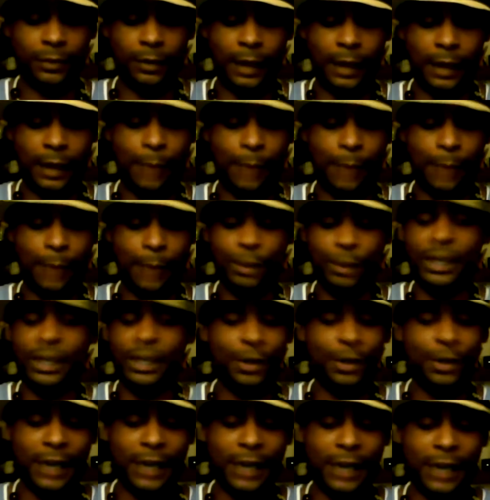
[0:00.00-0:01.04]
I'm gonna
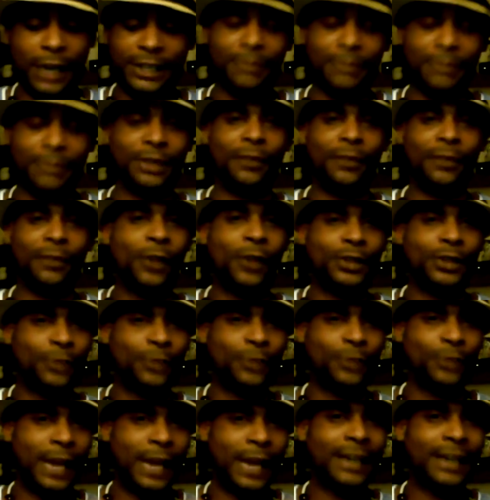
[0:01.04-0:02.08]
tell you guys something.
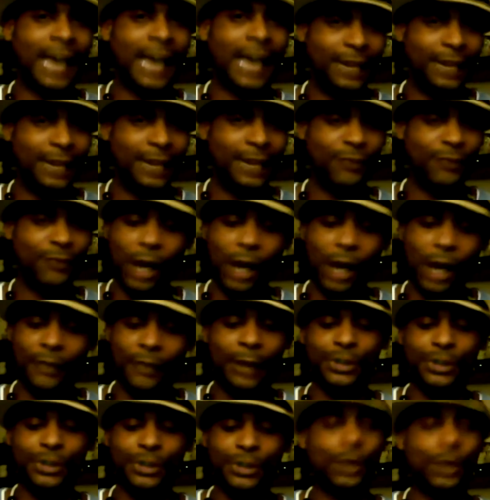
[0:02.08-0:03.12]
When I got involved, I
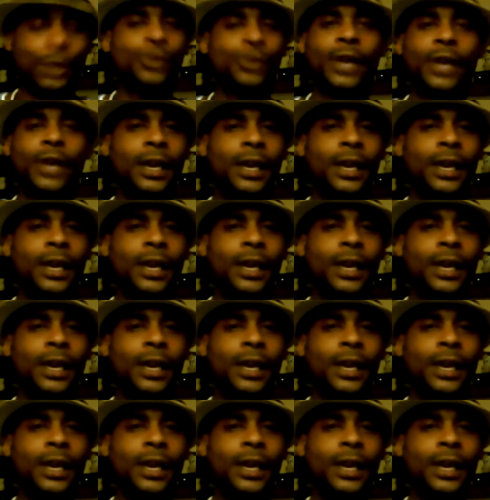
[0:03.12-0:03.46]
was so